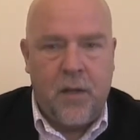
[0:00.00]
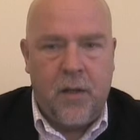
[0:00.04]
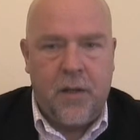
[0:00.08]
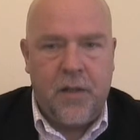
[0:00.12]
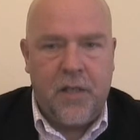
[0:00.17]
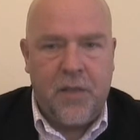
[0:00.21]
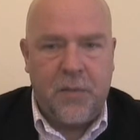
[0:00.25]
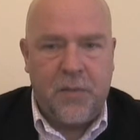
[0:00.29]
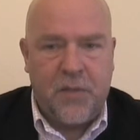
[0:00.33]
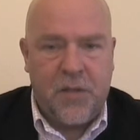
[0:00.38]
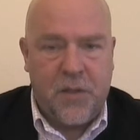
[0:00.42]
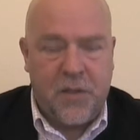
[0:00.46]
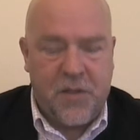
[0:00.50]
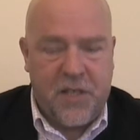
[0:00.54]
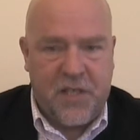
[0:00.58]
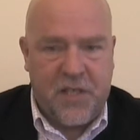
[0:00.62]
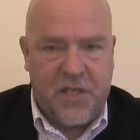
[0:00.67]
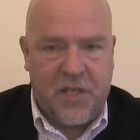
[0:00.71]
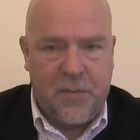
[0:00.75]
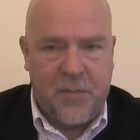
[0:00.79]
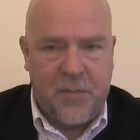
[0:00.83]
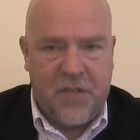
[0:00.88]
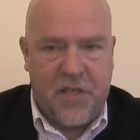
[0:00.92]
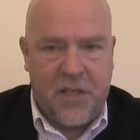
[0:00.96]
And this
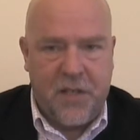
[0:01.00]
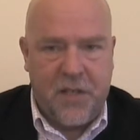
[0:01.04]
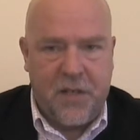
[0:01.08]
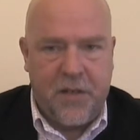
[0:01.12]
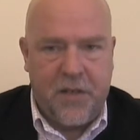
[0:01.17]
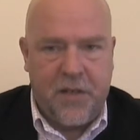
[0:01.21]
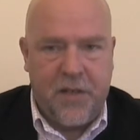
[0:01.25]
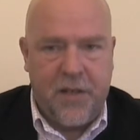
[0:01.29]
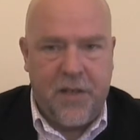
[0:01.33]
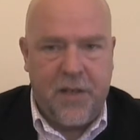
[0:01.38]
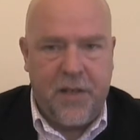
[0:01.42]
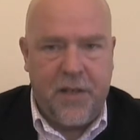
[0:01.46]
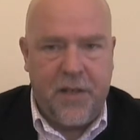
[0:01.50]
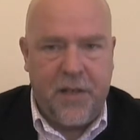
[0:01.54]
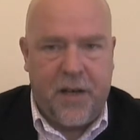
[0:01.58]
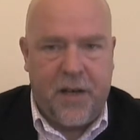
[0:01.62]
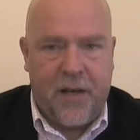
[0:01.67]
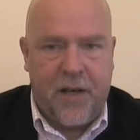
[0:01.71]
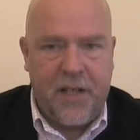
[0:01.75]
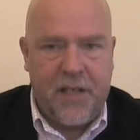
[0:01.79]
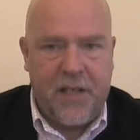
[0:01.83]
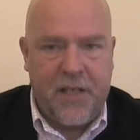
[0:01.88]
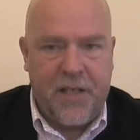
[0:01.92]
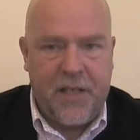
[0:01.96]
comes in at the
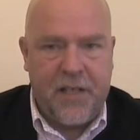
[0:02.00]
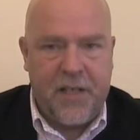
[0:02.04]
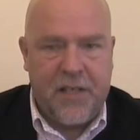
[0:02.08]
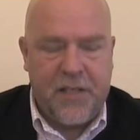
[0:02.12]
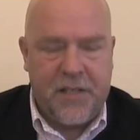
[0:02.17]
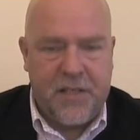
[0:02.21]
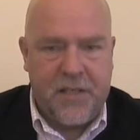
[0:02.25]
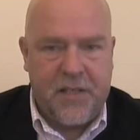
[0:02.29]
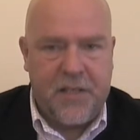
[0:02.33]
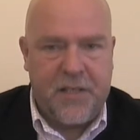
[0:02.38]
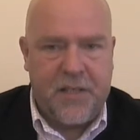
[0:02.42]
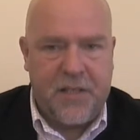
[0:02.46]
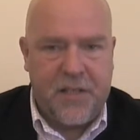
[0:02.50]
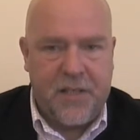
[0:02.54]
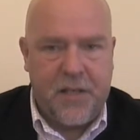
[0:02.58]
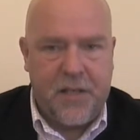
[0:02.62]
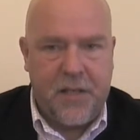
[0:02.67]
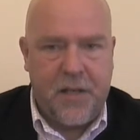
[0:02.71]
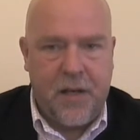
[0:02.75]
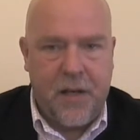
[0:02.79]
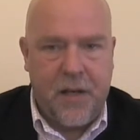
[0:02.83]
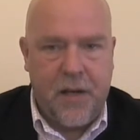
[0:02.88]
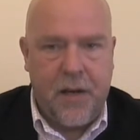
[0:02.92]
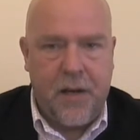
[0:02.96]
ideas
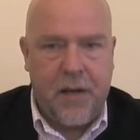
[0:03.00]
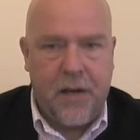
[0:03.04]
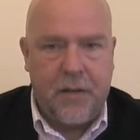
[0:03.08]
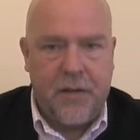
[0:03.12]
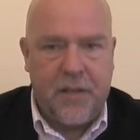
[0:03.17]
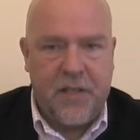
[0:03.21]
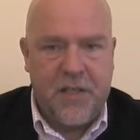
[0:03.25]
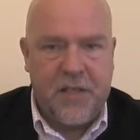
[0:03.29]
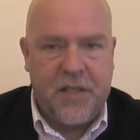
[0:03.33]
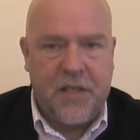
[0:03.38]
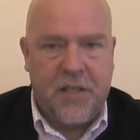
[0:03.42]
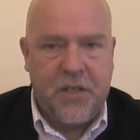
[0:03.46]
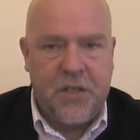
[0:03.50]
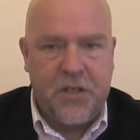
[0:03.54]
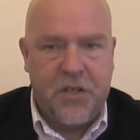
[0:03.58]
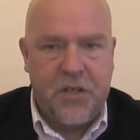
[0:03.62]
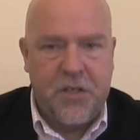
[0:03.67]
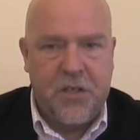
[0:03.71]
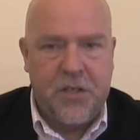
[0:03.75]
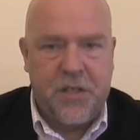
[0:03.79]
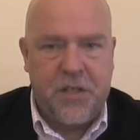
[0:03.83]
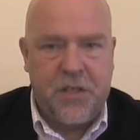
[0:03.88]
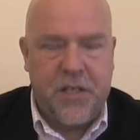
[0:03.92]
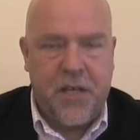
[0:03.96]

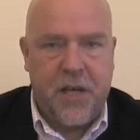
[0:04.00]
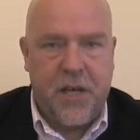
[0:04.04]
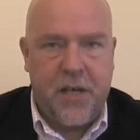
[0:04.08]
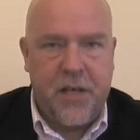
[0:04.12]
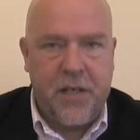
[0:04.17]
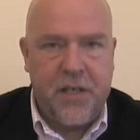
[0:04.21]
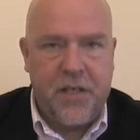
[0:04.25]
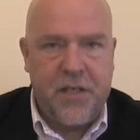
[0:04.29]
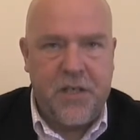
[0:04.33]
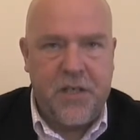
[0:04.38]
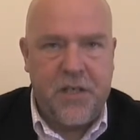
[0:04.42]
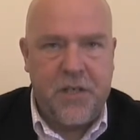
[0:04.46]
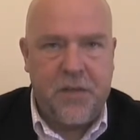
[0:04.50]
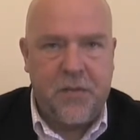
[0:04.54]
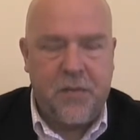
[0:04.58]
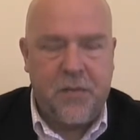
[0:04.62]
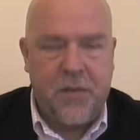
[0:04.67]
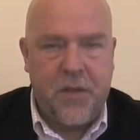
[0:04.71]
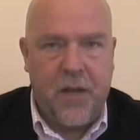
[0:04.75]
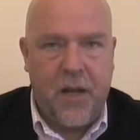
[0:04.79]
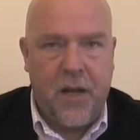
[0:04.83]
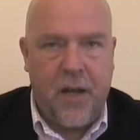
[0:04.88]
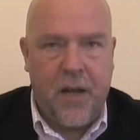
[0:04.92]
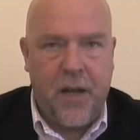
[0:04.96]
discussion stage,
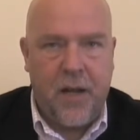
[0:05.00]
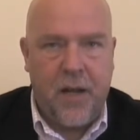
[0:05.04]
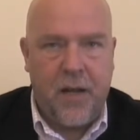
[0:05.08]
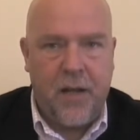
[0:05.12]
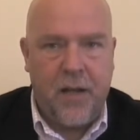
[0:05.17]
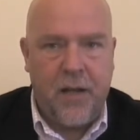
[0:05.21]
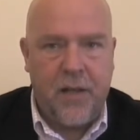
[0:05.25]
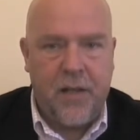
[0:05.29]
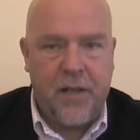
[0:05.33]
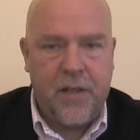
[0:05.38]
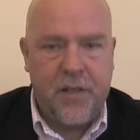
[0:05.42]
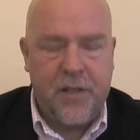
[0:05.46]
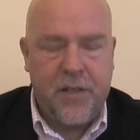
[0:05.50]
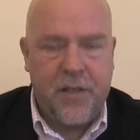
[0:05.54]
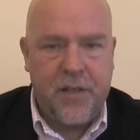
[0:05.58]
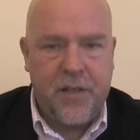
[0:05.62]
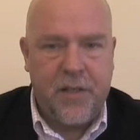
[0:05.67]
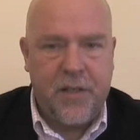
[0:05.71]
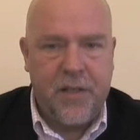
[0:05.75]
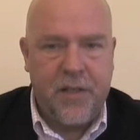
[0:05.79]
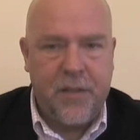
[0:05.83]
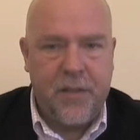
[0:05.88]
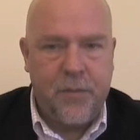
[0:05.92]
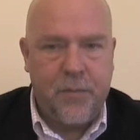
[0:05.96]
and
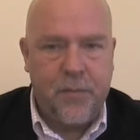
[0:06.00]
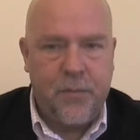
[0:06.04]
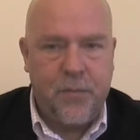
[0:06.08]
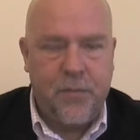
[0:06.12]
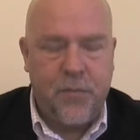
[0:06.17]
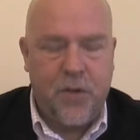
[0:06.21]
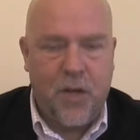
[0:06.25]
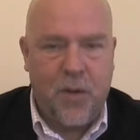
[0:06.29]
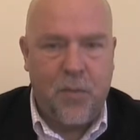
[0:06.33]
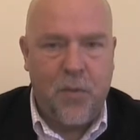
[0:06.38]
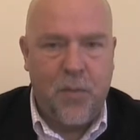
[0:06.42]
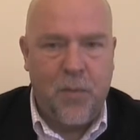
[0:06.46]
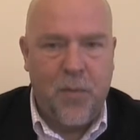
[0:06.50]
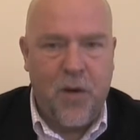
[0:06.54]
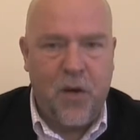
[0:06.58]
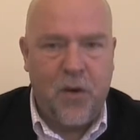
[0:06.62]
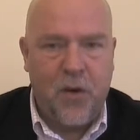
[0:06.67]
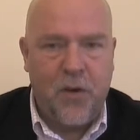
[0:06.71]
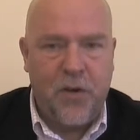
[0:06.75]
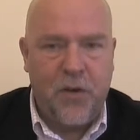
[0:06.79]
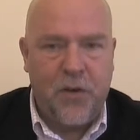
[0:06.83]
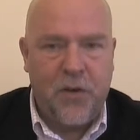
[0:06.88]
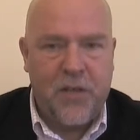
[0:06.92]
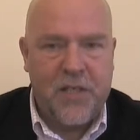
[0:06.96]
the problem
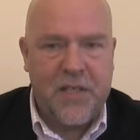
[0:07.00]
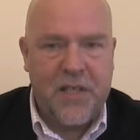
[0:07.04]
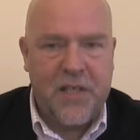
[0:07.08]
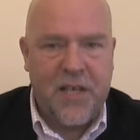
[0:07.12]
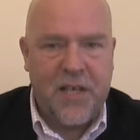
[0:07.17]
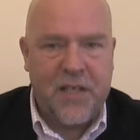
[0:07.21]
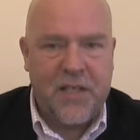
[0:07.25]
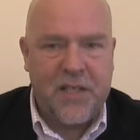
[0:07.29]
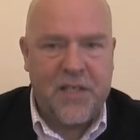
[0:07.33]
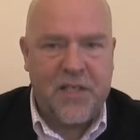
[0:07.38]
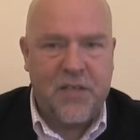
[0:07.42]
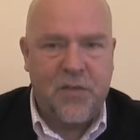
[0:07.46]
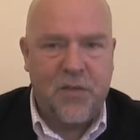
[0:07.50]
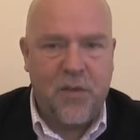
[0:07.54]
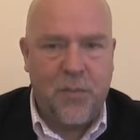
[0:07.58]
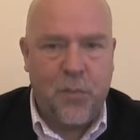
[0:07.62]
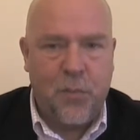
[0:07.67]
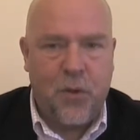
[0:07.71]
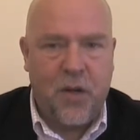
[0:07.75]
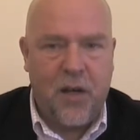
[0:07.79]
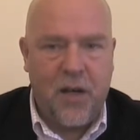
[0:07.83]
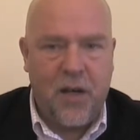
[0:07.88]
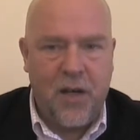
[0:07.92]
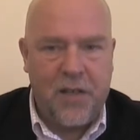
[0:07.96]
owner is asked to
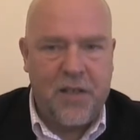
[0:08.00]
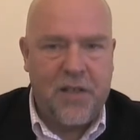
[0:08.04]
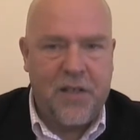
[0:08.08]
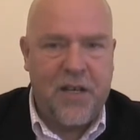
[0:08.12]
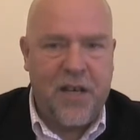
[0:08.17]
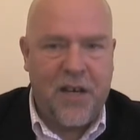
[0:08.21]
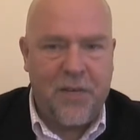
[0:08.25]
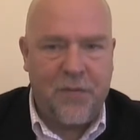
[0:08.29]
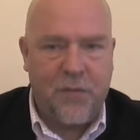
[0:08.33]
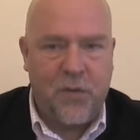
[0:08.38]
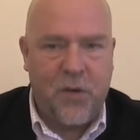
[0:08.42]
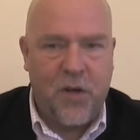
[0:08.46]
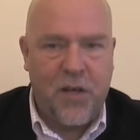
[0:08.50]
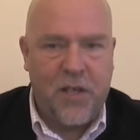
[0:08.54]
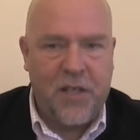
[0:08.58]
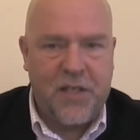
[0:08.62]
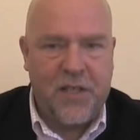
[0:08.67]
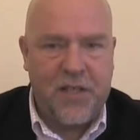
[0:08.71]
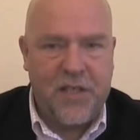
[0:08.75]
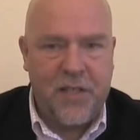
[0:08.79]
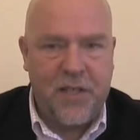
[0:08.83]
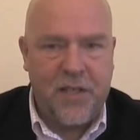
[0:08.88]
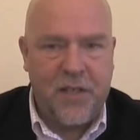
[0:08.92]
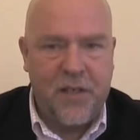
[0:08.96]
apply the NAF
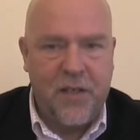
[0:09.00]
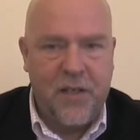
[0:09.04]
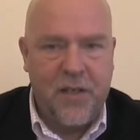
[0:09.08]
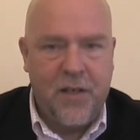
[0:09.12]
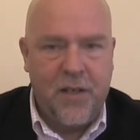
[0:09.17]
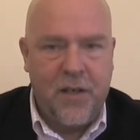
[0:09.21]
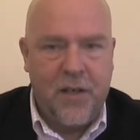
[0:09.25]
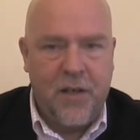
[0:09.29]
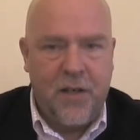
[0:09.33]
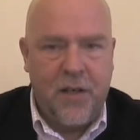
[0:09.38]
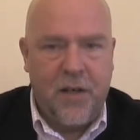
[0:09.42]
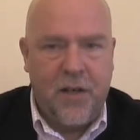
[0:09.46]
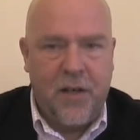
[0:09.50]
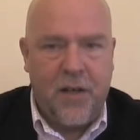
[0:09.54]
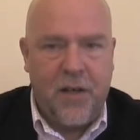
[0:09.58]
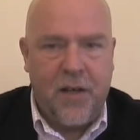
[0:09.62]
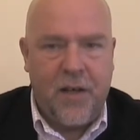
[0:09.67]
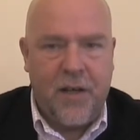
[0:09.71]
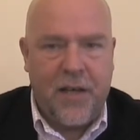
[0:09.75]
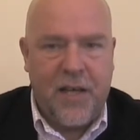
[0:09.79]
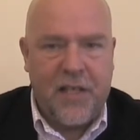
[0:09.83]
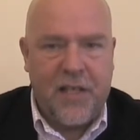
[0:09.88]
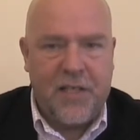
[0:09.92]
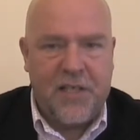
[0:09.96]
rating
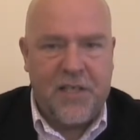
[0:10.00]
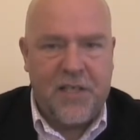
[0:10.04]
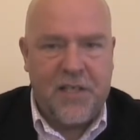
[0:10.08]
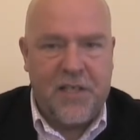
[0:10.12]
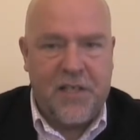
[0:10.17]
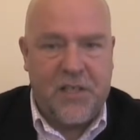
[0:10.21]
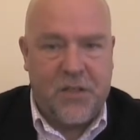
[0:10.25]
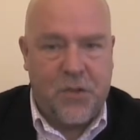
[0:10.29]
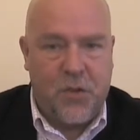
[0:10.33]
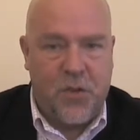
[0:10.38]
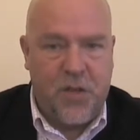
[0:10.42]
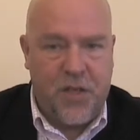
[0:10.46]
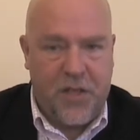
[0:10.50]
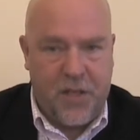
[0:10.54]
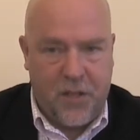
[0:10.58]
against these three